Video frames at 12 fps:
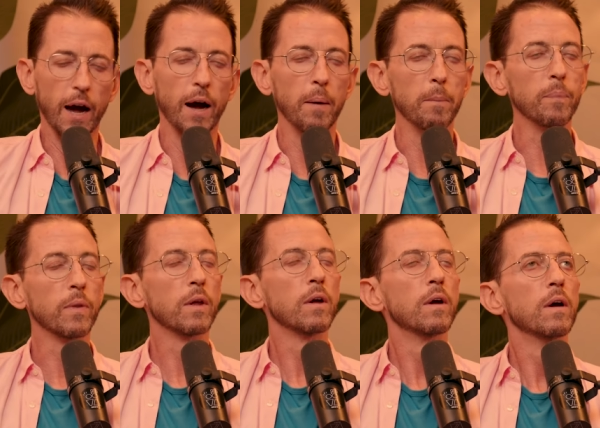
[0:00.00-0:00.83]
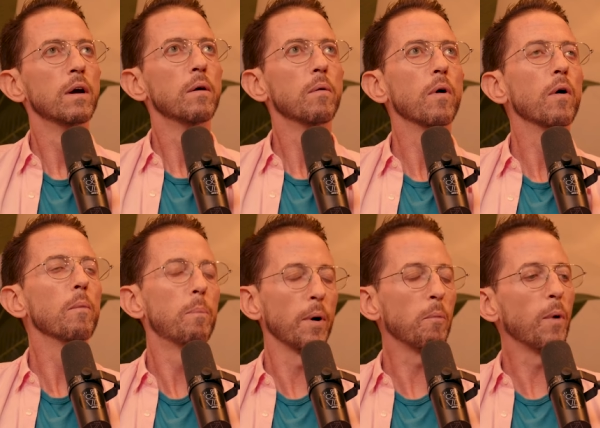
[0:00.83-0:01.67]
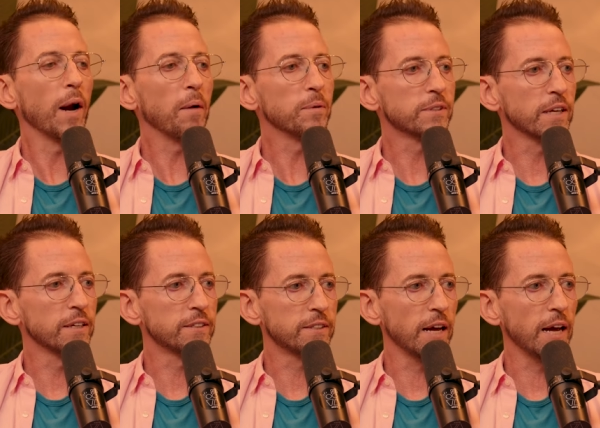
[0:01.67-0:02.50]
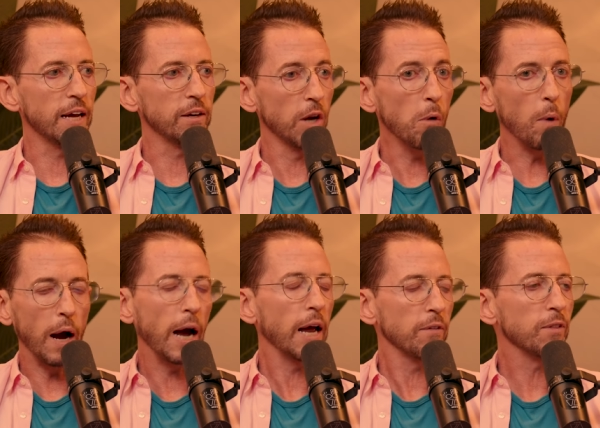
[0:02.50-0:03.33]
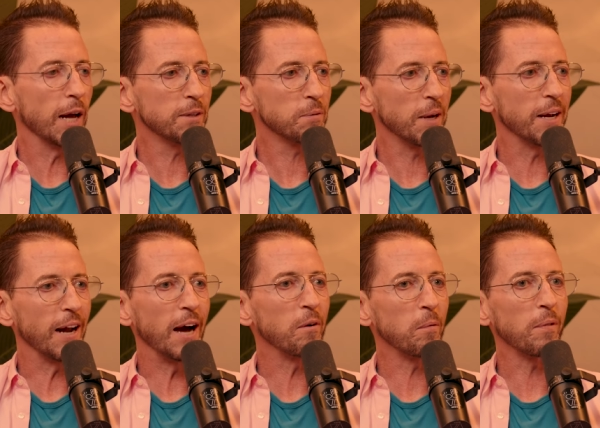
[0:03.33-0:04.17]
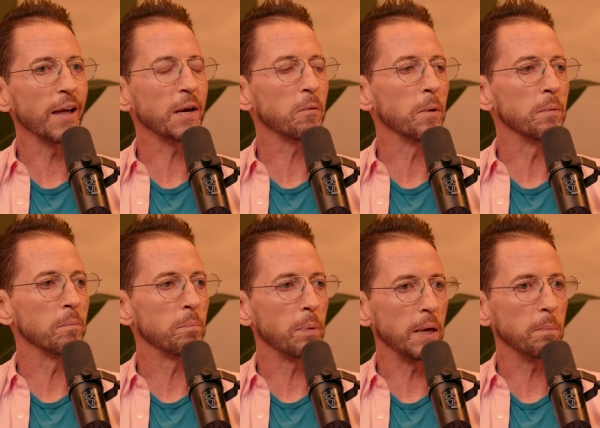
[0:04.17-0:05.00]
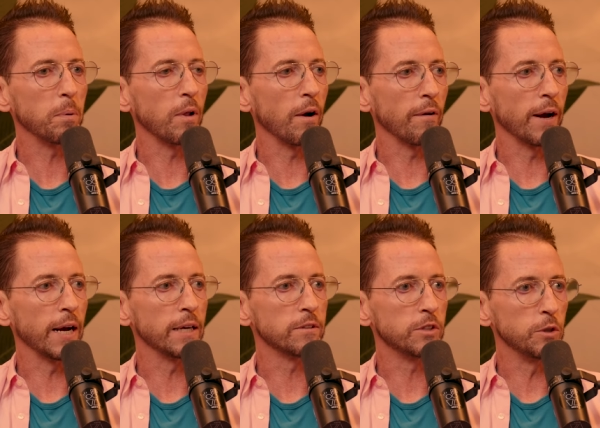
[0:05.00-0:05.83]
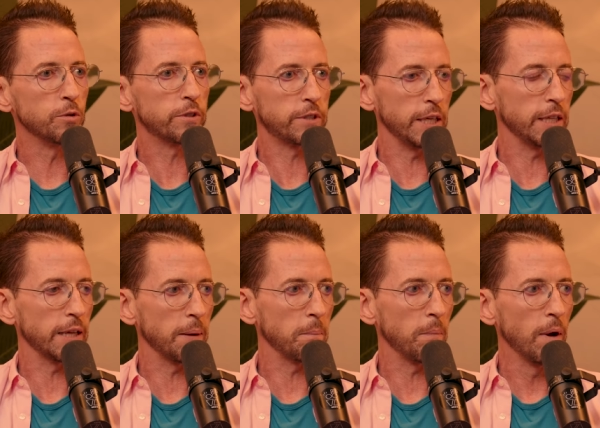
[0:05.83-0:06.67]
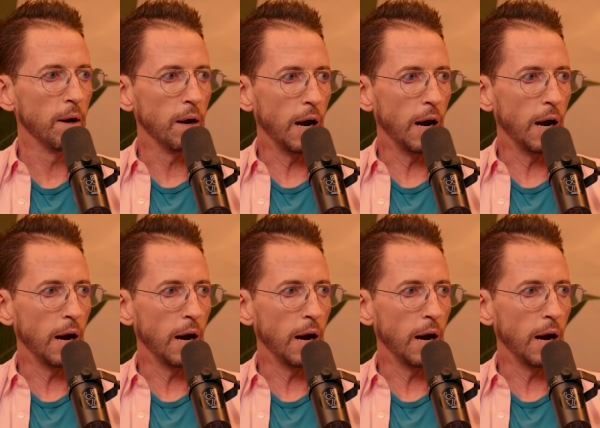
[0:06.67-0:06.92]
It. Um, you're like, what the fuck? But what I was gonna say, no, I that's what I I don't like when people our age. You see them.